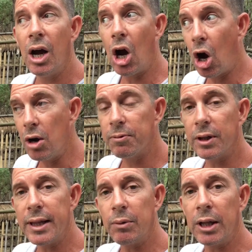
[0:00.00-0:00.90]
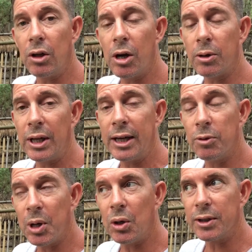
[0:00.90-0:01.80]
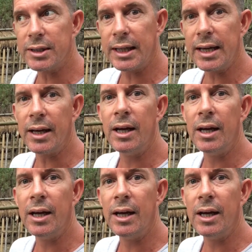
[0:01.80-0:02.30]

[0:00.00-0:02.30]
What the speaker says: hopefully that will help hold it together.